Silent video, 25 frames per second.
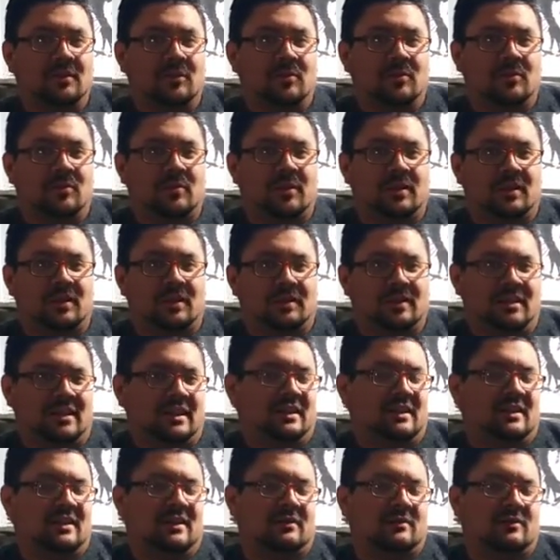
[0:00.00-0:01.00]
but
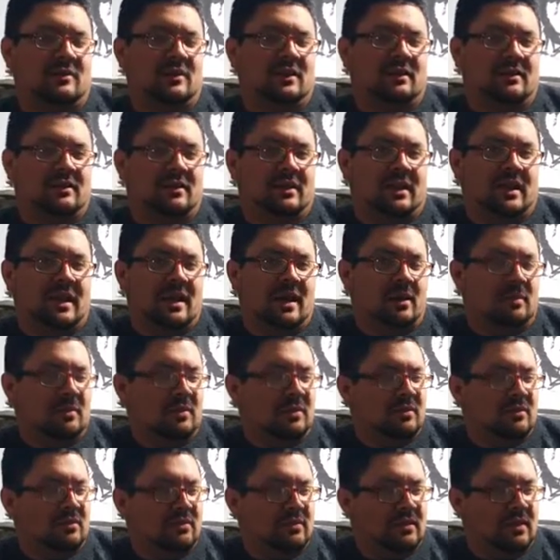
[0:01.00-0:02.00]
that rarely
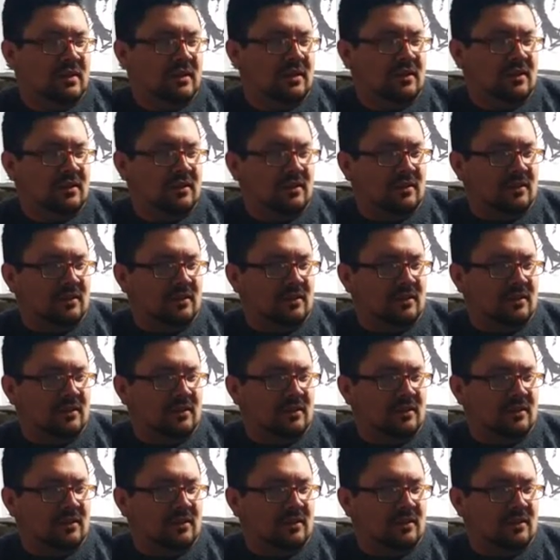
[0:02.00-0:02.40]
happens. Like